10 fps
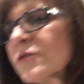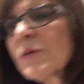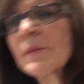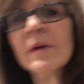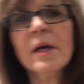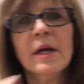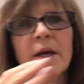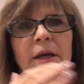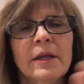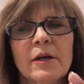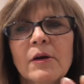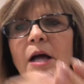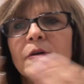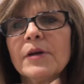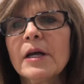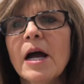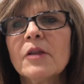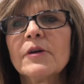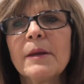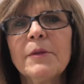from, you know, color to
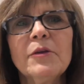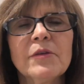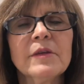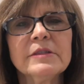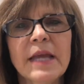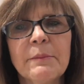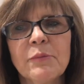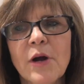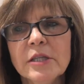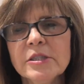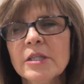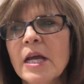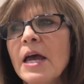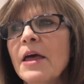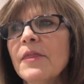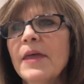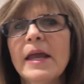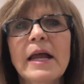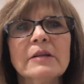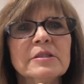color, and I'm using the same brush,
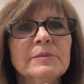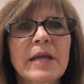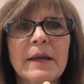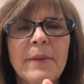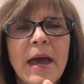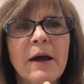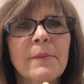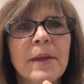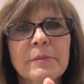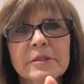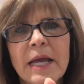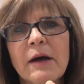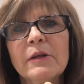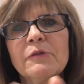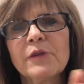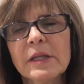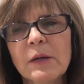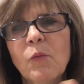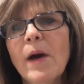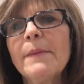then I'll just take a pa paper towel and really
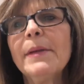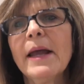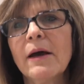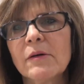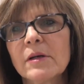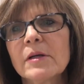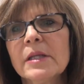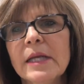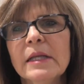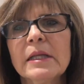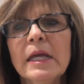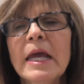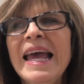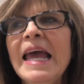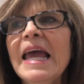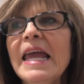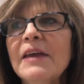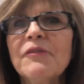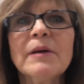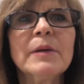wipe it out cleanly.
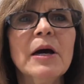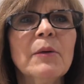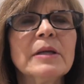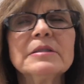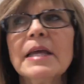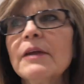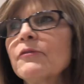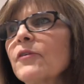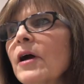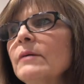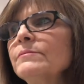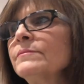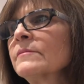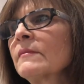If I'm going, say, from